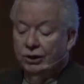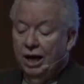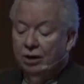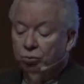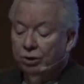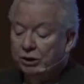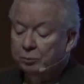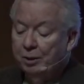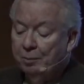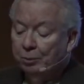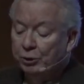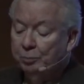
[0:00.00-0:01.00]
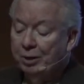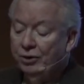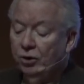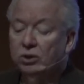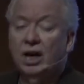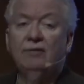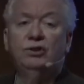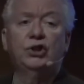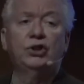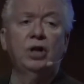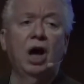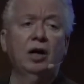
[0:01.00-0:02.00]
and rich people spend their life
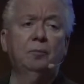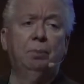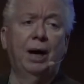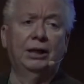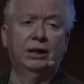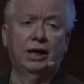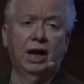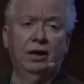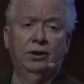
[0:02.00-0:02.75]
stockpiling